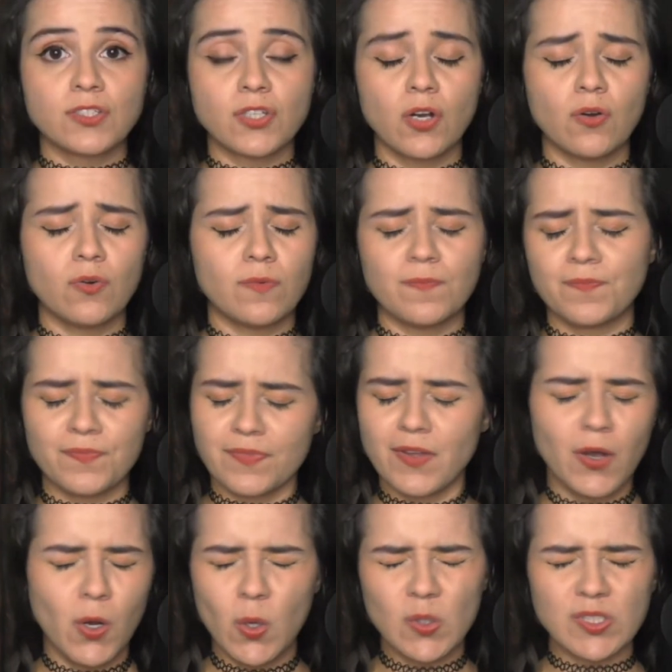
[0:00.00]
So,
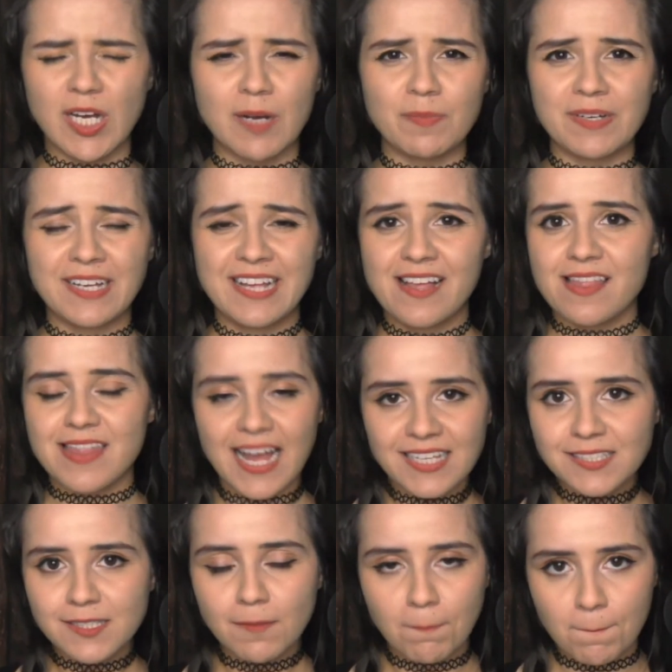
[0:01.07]
hold up.
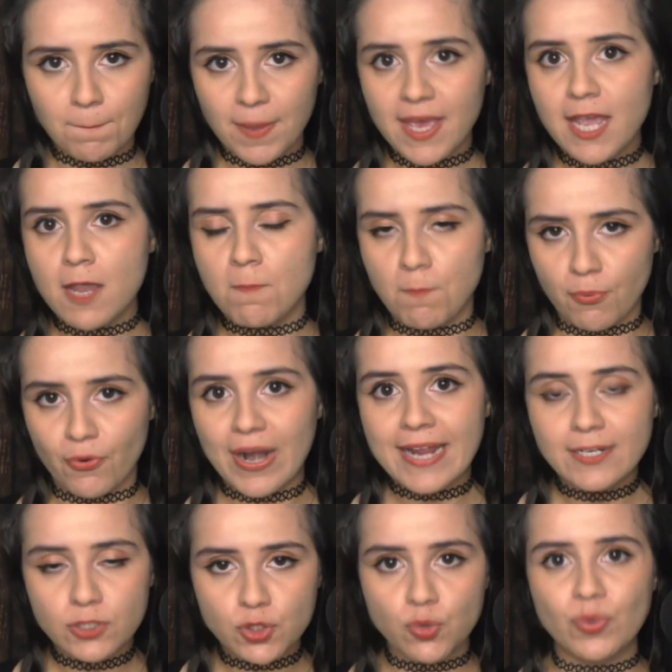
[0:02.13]
That's a big
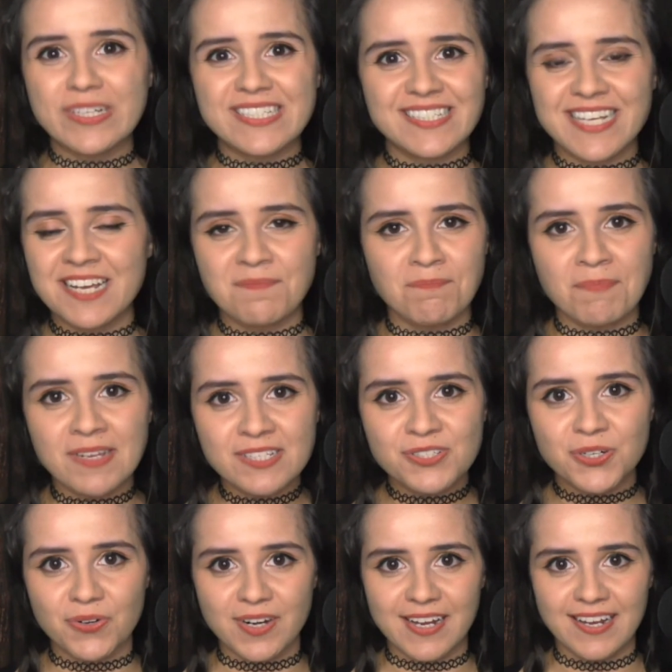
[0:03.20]
brain-twisting
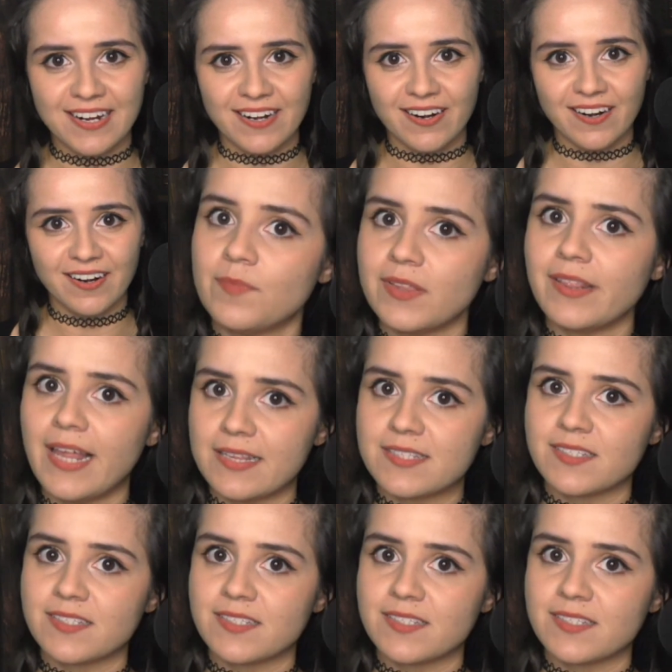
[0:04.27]
mystery here. Let's